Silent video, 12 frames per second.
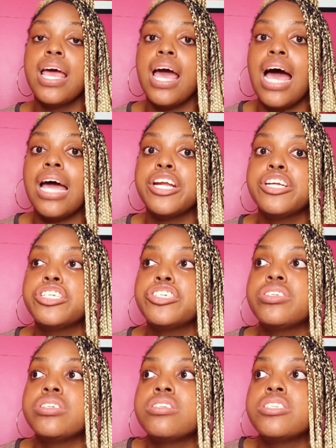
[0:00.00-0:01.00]
and
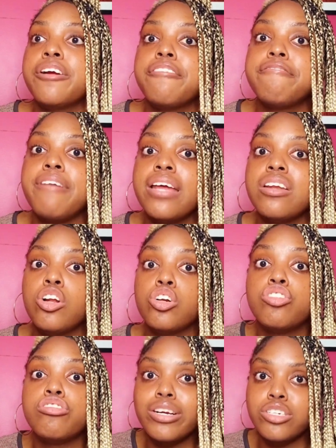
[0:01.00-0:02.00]
this is your final
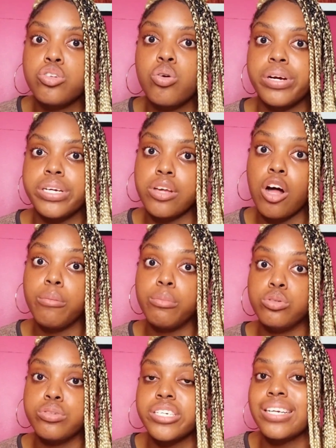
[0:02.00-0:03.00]
crash course
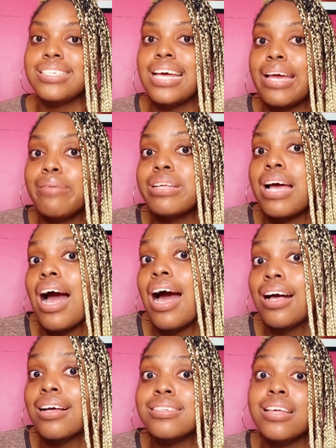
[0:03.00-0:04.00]
almost. Your time to
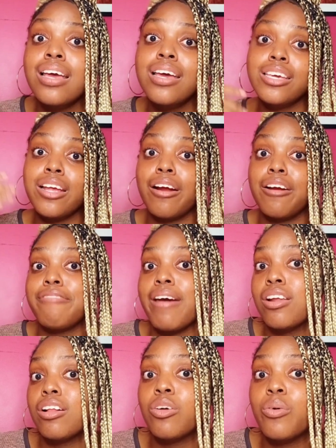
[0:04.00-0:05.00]
ask your
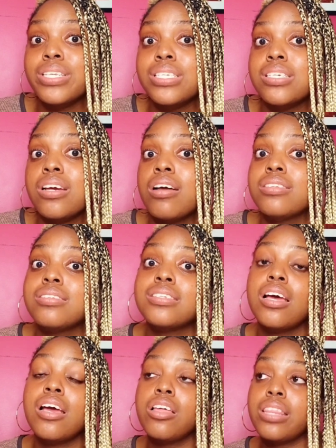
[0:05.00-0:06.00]
final questions
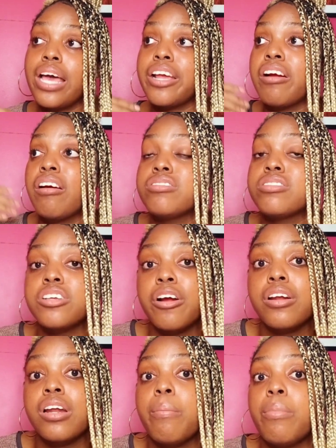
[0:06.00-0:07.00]
that you're
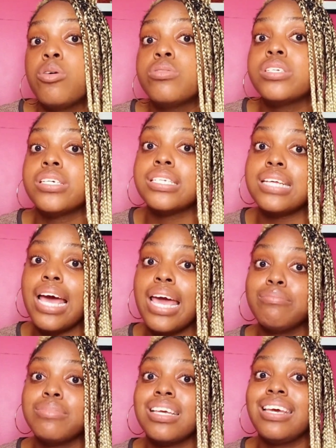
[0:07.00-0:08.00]
uncertain about, your
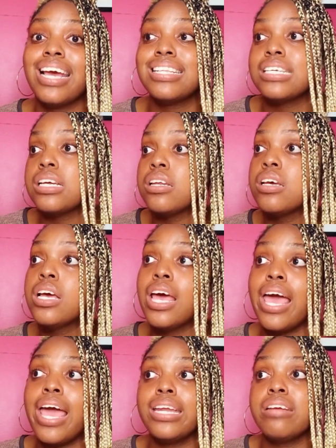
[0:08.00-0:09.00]
time to get in
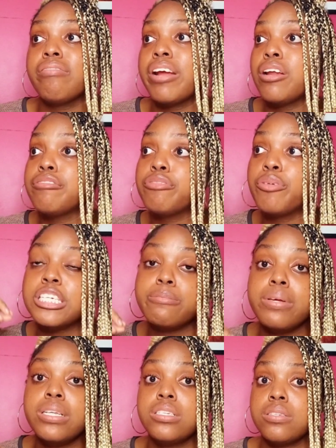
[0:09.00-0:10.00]
any
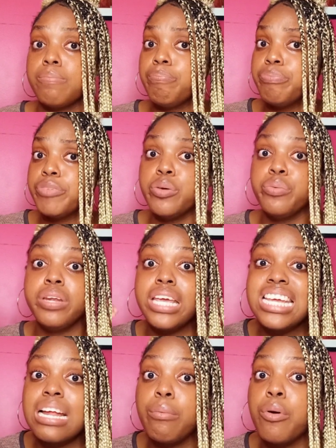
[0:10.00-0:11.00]
reinforcements you
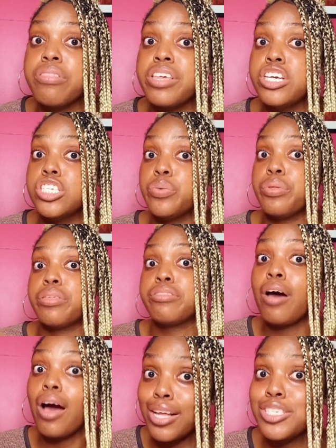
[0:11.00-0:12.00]
need about things you
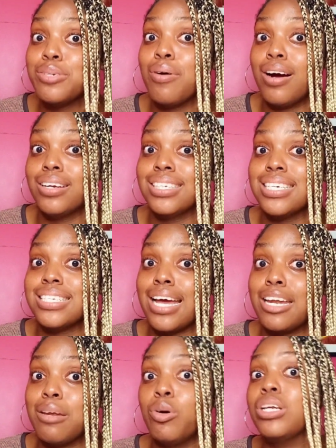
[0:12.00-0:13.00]
thought you
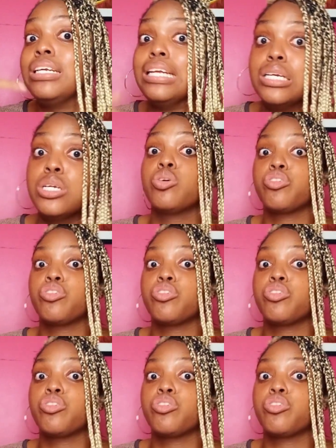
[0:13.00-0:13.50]
understand but didn't